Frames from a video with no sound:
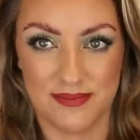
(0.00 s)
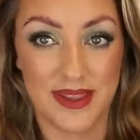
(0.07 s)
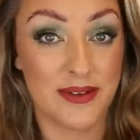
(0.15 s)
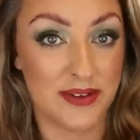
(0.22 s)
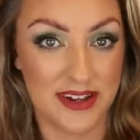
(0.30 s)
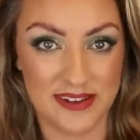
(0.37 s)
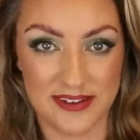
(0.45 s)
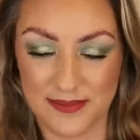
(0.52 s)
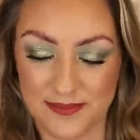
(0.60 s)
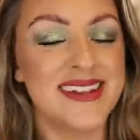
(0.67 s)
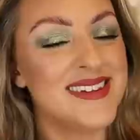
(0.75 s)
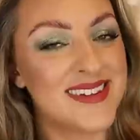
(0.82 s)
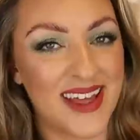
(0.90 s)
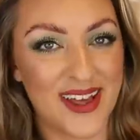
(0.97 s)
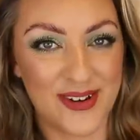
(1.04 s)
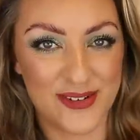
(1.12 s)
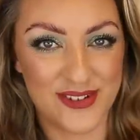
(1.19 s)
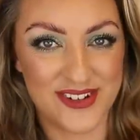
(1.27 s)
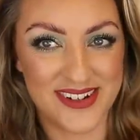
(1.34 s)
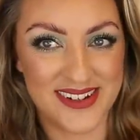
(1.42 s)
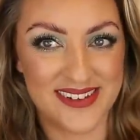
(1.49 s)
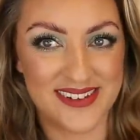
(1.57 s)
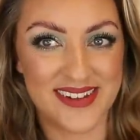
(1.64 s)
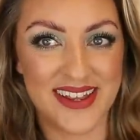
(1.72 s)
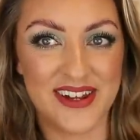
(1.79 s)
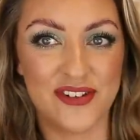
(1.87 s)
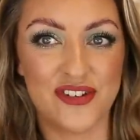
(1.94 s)
here it is, Lisa Eldridge's
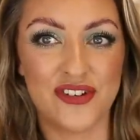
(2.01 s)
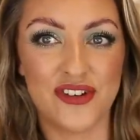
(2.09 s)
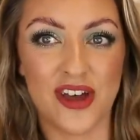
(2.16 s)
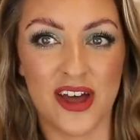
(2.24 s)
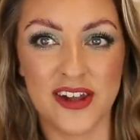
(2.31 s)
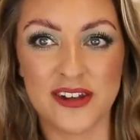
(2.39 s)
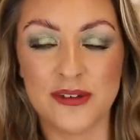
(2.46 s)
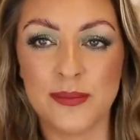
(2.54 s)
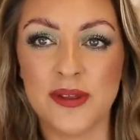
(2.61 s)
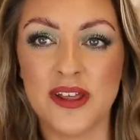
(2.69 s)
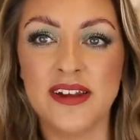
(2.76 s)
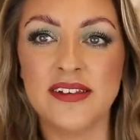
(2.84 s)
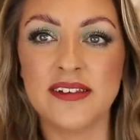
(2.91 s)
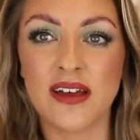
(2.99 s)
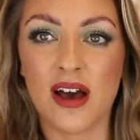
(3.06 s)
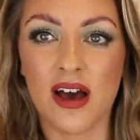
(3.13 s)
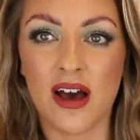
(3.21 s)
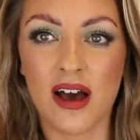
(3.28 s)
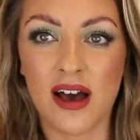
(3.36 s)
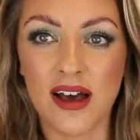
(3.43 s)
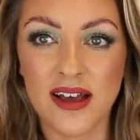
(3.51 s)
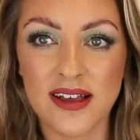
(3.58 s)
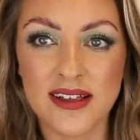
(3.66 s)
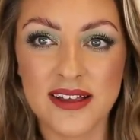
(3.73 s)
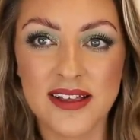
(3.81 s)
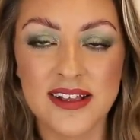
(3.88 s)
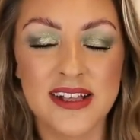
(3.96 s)
Enchantment. Ah,
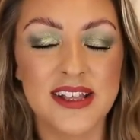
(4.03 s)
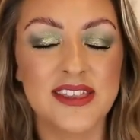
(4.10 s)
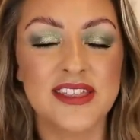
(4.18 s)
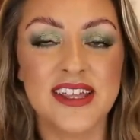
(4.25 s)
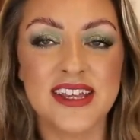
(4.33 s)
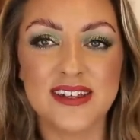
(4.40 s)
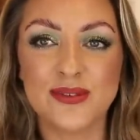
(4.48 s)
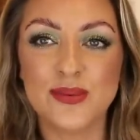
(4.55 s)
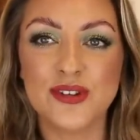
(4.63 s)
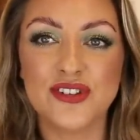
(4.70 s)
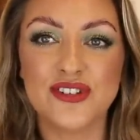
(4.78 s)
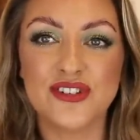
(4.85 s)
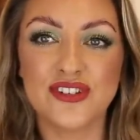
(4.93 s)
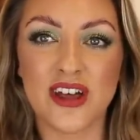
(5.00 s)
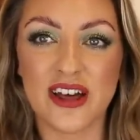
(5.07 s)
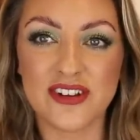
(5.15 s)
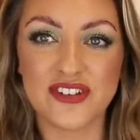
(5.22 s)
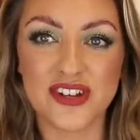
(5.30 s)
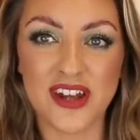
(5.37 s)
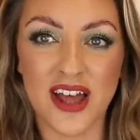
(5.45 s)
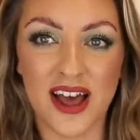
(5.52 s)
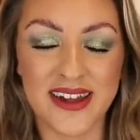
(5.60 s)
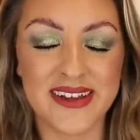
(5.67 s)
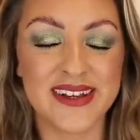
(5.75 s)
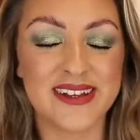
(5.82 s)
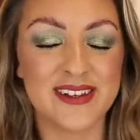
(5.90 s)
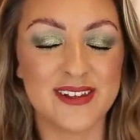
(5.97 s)
this was such an
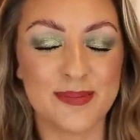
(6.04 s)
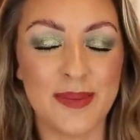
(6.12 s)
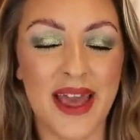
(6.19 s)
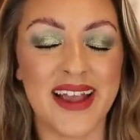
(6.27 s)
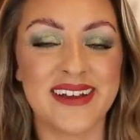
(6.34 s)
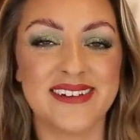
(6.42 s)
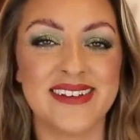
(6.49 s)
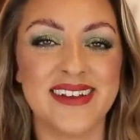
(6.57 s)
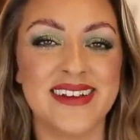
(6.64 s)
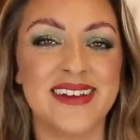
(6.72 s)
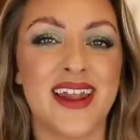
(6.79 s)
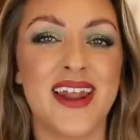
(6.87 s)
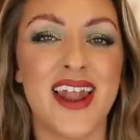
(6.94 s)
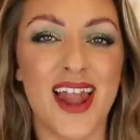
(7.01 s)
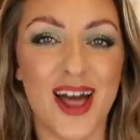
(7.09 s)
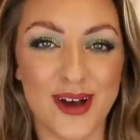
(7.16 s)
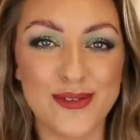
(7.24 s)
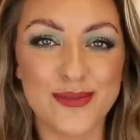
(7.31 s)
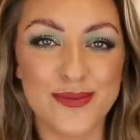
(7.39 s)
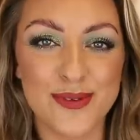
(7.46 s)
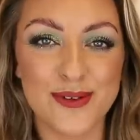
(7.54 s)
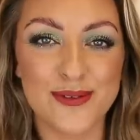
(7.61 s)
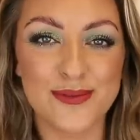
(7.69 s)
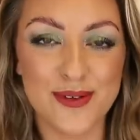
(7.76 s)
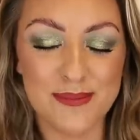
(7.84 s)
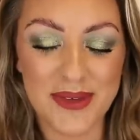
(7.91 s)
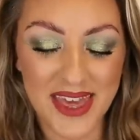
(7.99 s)
unexpected love
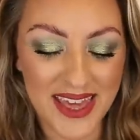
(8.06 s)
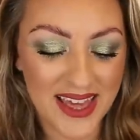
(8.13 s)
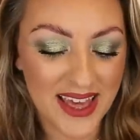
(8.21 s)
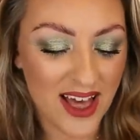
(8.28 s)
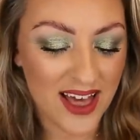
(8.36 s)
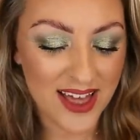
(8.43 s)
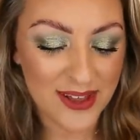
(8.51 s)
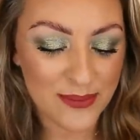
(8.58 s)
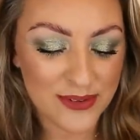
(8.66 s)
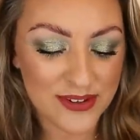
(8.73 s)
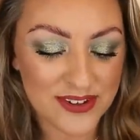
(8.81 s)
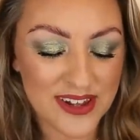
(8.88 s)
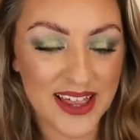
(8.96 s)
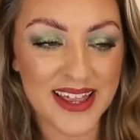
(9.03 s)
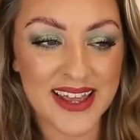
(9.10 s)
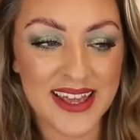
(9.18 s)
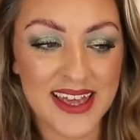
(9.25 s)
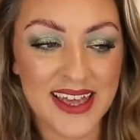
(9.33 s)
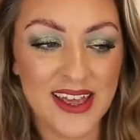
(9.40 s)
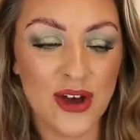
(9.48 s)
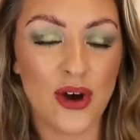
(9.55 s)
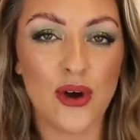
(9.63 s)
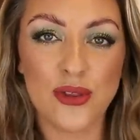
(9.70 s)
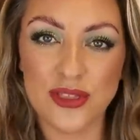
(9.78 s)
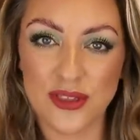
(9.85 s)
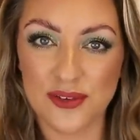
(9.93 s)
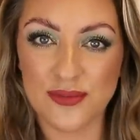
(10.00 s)
for me. I was like
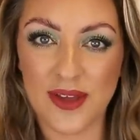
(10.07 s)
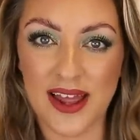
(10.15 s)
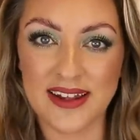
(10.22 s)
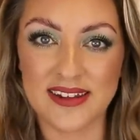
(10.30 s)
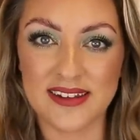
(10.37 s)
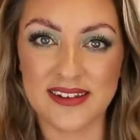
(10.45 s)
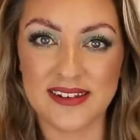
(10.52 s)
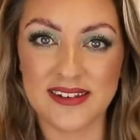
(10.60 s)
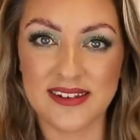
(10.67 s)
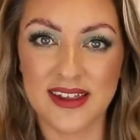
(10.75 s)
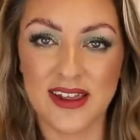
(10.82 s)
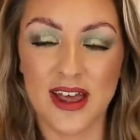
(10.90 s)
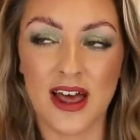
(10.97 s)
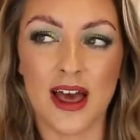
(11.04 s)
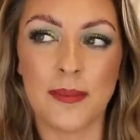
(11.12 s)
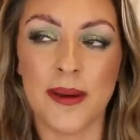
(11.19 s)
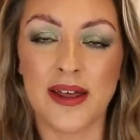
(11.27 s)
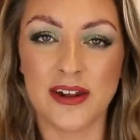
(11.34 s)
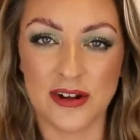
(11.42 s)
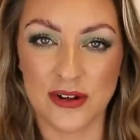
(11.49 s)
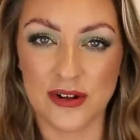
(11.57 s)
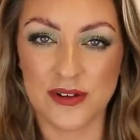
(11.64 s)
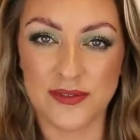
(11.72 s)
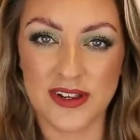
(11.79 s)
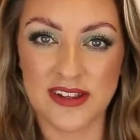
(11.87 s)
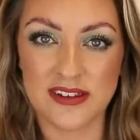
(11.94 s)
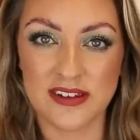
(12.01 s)
on the fence about a lot
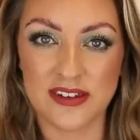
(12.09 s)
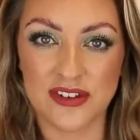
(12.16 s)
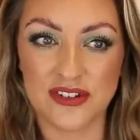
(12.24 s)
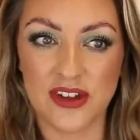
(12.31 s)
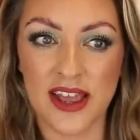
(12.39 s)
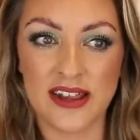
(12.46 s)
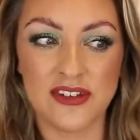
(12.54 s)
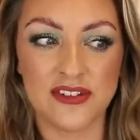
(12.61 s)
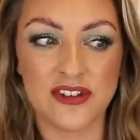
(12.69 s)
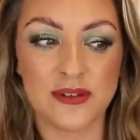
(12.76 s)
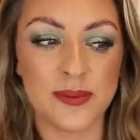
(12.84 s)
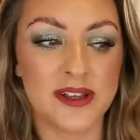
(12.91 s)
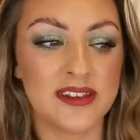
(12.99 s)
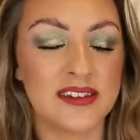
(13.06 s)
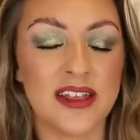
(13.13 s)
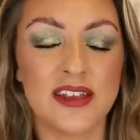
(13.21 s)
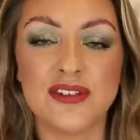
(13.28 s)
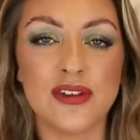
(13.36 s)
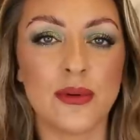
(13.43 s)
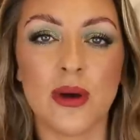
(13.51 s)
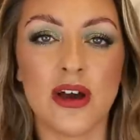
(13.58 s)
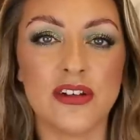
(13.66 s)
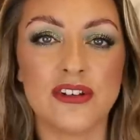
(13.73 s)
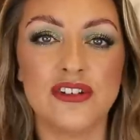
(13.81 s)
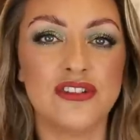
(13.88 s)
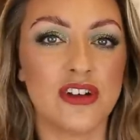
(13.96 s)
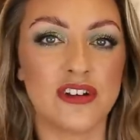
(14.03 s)
of Lisa's shades just because they're so hard
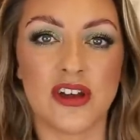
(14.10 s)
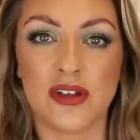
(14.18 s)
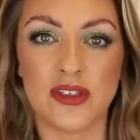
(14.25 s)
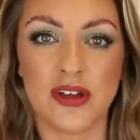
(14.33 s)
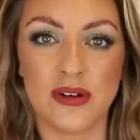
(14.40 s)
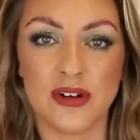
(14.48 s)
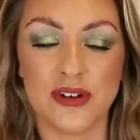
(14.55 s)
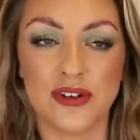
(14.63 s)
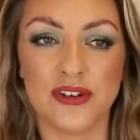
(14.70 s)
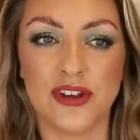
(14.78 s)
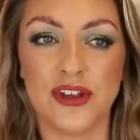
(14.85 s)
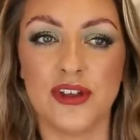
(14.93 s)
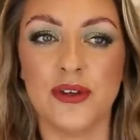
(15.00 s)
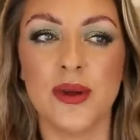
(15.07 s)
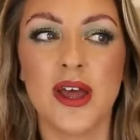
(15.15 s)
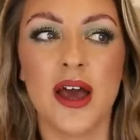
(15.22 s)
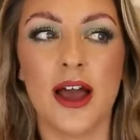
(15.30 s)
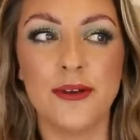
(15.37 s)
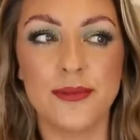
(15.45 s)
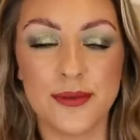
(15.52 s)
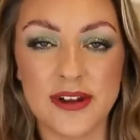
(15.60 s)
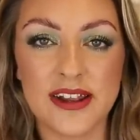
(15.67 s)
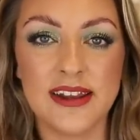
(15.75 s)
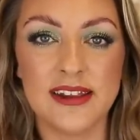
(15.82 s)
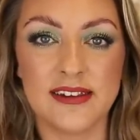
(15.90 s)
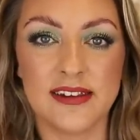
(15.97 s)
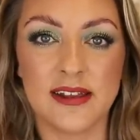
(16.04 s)
to judge how they'll look on you. I feel like
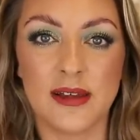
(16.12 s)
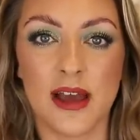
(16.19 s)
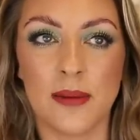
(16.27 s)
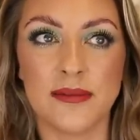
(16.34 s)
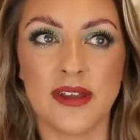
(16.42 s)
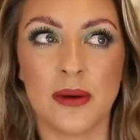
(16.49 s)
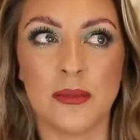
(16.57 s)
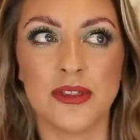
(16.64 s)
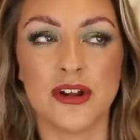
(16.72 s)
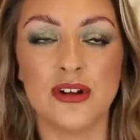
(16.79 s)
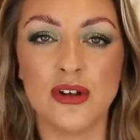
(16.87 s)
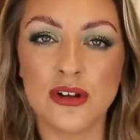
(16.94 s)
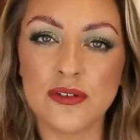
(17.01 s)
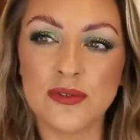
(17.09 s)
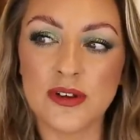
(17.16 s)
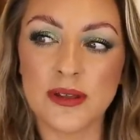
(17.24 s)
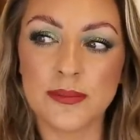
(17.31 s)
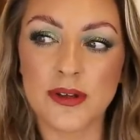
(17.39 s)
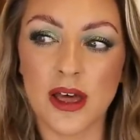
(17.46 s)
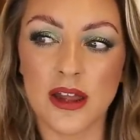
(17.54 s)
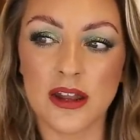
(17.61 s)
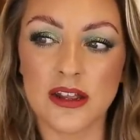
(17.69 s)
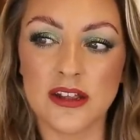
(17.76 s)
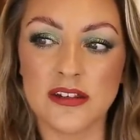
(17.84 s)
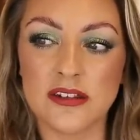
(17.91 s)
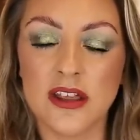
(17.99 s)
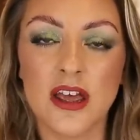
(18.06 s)
Lisa comes out with a lot of lip
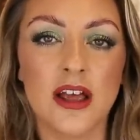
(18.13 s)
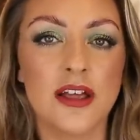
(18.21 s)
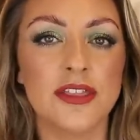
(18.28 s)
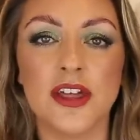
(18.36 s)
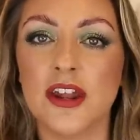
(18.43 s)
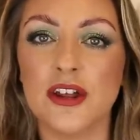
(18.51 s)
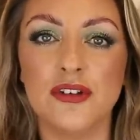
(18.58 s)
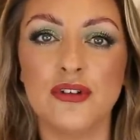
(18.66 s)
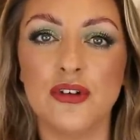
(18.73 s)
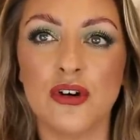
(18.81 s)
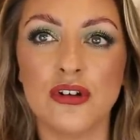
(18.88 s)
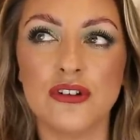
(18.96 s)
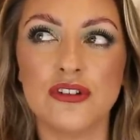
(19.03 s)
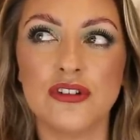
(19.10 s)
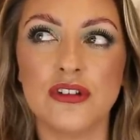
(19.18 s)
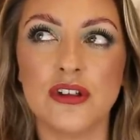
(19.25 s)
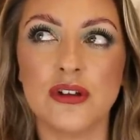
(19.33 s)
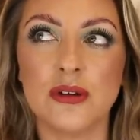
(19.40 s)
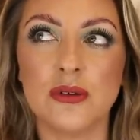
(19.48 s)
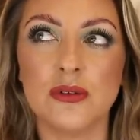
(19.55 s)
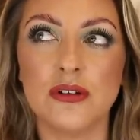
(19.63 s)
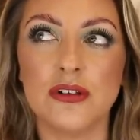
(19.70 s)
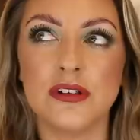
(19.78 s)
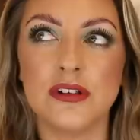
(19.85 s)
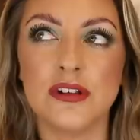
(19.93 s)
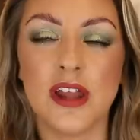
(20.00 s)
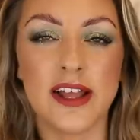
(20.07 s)
colours that are not
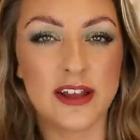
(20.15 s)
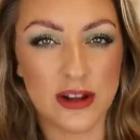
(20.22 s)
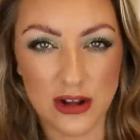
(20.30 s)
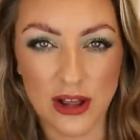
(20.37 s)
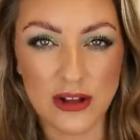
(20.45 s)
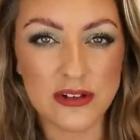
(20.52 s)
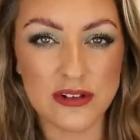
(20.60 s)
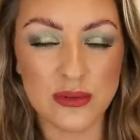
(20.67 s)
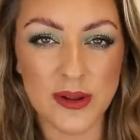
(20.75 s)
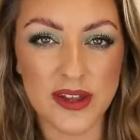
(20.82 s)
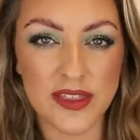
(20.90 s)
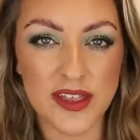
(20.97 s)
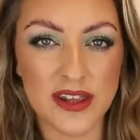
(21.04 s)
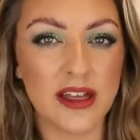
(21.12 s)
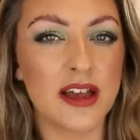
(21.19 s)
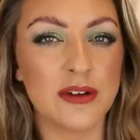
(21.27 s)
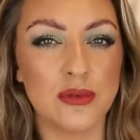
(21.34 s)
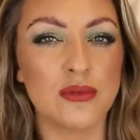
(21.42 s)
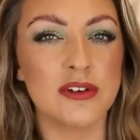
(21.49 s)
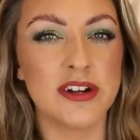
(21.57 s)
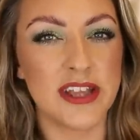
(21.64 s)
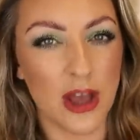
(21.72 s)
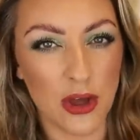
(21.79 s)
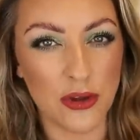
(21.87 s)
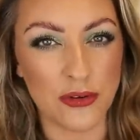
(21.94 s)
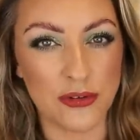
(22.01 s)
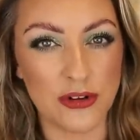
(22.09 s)
like close to anything that I already
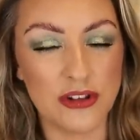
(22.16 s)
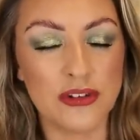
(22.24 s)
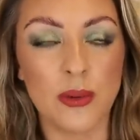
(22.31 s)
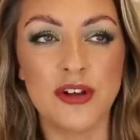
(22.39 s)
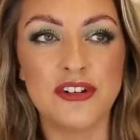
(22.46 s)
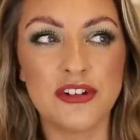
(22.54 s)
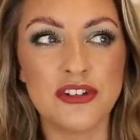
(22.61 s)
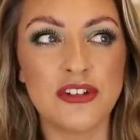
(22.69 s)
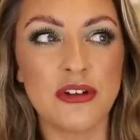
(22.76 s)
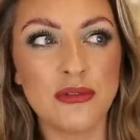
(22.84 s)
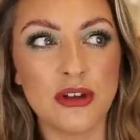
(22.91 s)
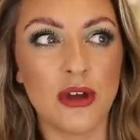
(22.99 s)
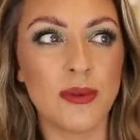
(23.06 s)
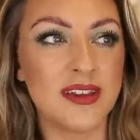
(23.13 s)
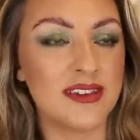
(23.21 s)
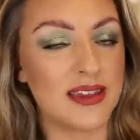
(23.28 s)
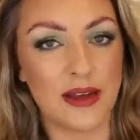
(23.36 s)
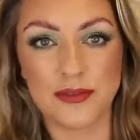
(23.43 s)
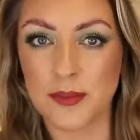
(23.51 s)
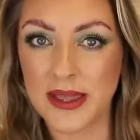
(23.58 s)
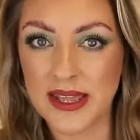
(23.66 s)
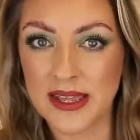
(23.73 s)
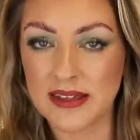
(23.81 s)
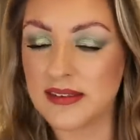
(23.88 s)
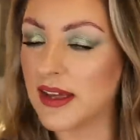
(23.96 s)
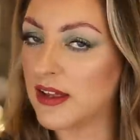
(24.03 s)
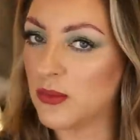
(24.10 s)
own. So I just don't know is that for me?
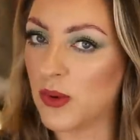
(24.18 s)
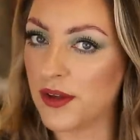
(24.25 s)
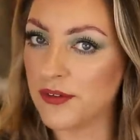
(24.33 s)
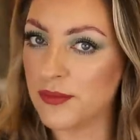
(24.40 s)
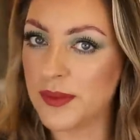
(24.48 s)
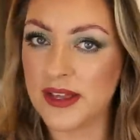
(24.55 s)
Is that going to work for